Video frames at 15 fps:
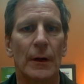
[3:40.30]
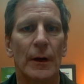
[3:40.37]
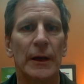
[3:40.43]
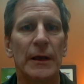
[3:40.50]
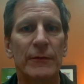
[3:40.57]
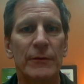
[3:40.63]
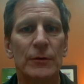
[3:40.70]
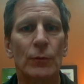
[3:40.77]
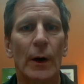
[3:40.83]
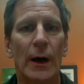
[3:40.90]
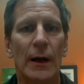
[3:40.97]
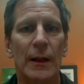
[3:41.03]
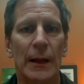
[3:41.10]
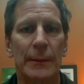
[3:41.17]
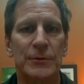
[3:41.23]
even
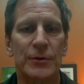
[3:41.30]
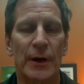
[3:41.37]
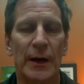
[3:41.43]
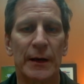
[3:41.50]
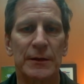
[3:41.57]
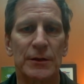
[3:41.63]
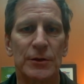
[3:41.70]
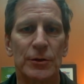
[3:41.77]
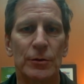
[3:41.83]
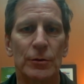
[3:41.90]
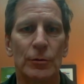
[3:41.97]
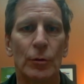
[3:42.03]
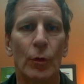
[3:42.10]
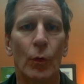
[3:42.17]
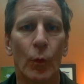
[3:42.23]
while I'm trying to
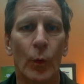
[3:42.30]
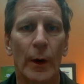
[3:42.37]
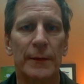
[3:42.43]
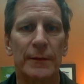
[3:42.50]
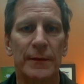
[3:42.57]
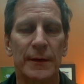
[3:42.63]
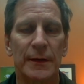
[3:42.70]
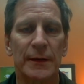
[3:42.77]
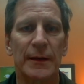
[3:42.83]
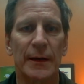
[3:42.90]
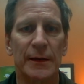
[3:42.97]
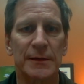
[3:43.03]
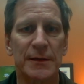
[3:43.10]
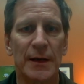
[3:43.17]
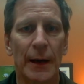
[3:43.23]
do one thing at a
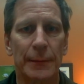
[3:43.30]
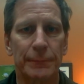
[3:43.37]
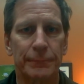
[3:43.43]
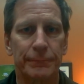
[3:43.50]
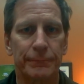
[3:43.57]
time.